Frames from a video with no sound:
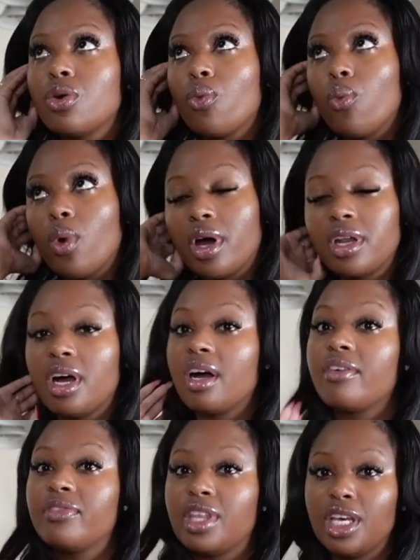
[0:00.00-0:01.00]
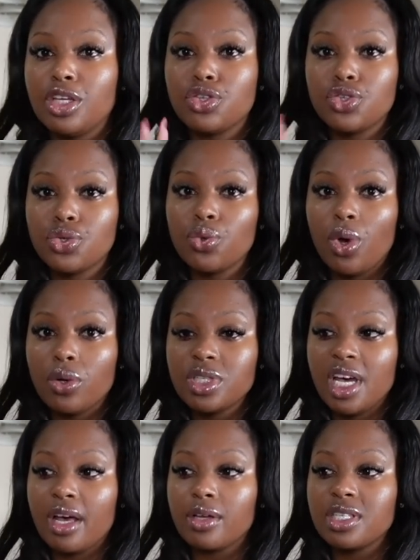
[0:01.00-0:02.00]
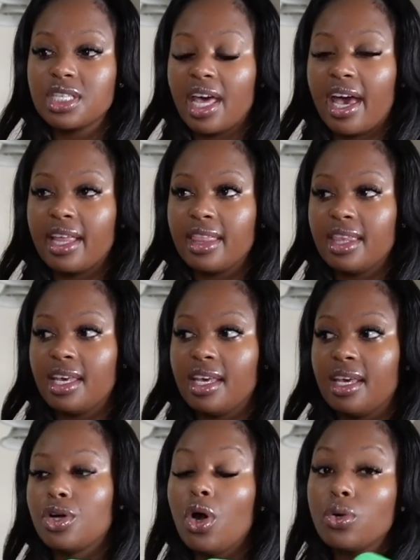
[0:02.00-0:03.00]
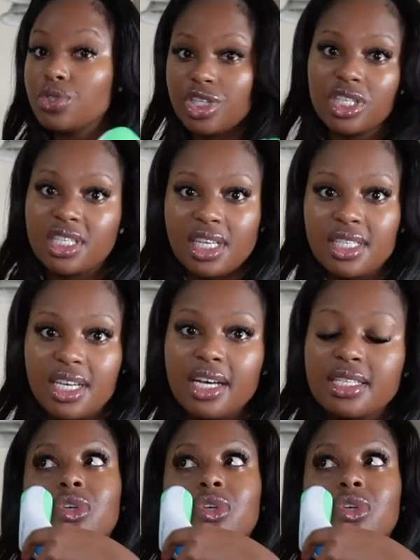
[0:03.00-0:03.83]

one of the two hotels that the coach sent us.